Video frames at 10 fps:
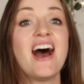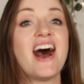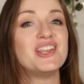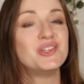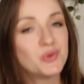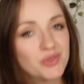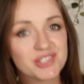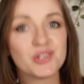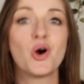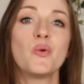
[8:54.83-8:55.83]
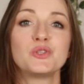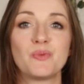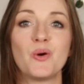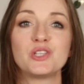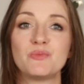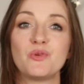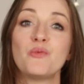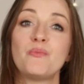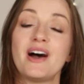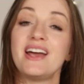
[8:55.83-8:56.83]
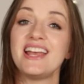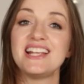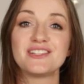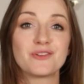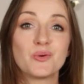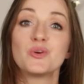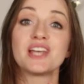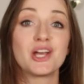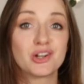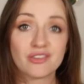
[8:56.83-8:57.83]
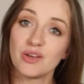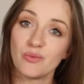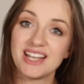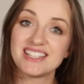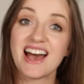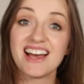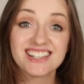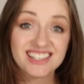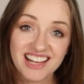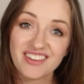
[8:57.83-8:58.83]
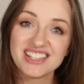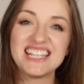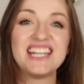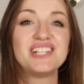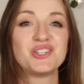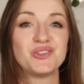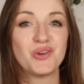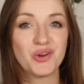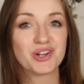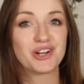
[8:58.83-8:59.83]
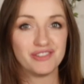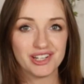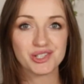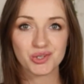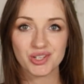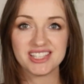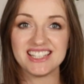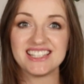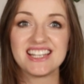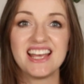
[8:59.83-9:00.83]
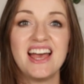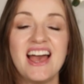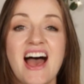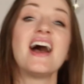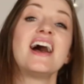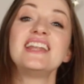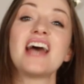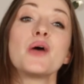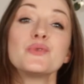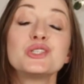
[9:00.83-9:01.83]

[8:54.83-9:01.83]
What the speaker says: I know that's not always possible, but it's of course a great way to add clarity to our career choices. And I was